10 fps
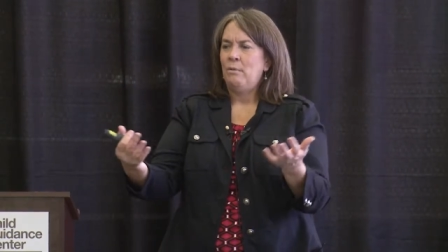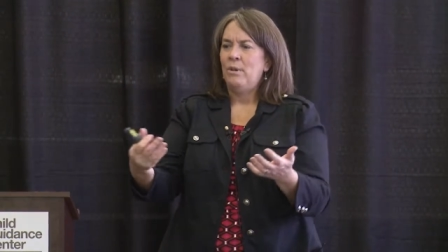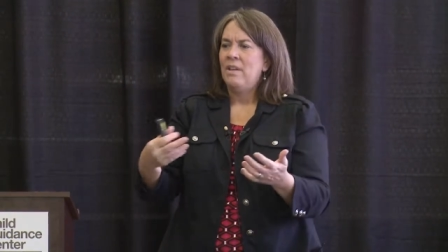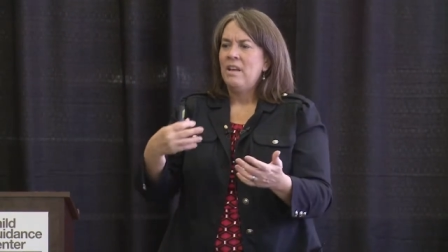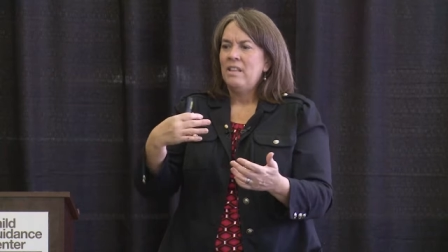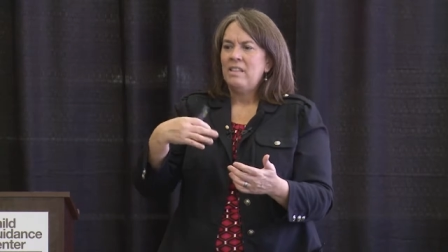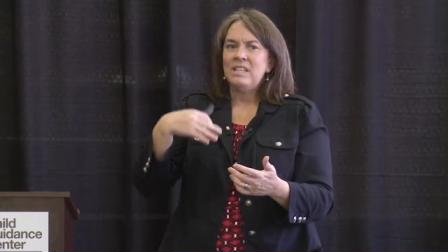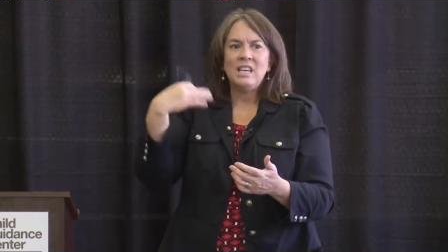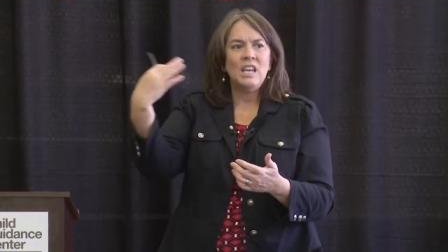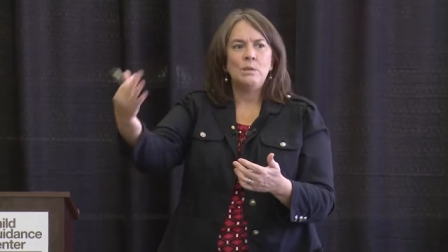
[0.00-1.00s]
Well,
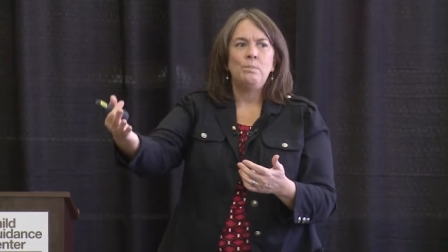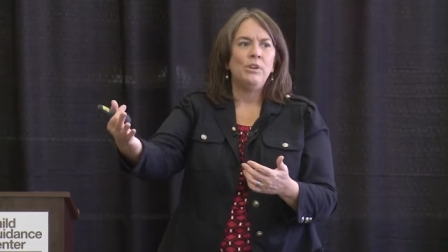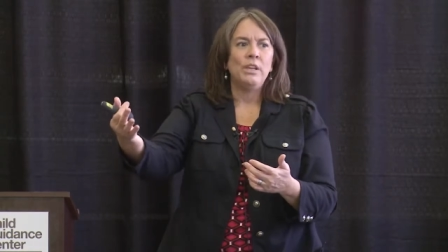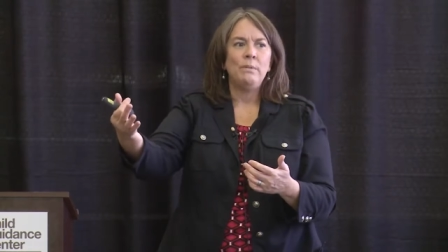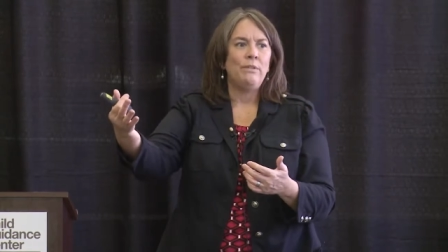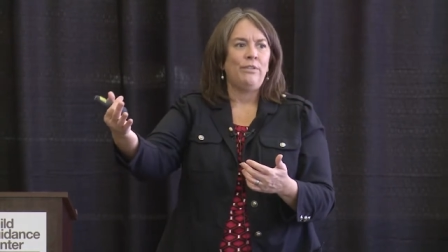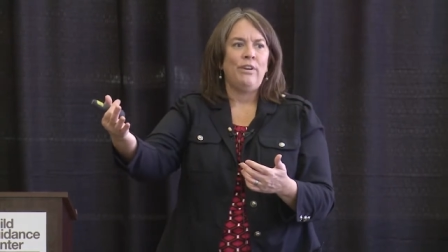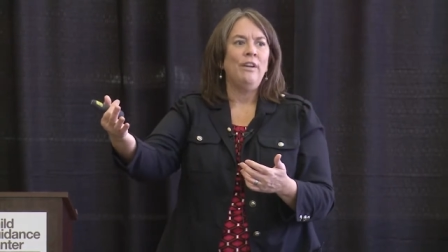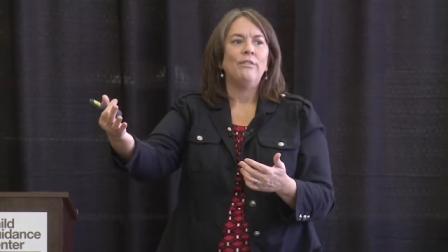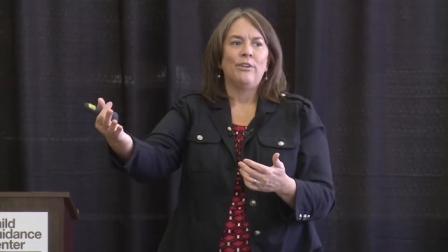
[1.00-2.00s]
this kid has bullied me
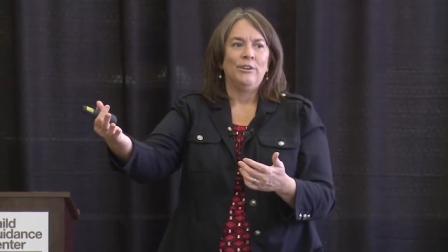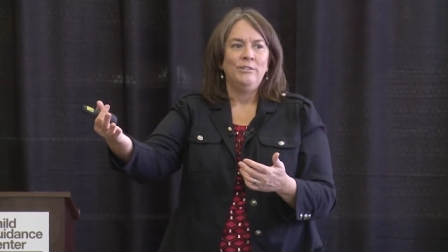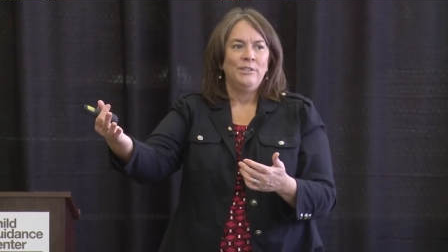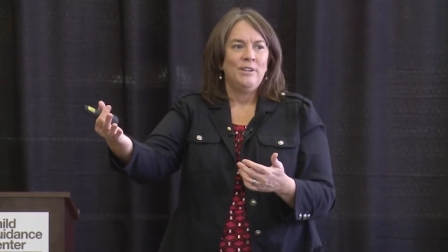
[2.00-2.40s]
forever.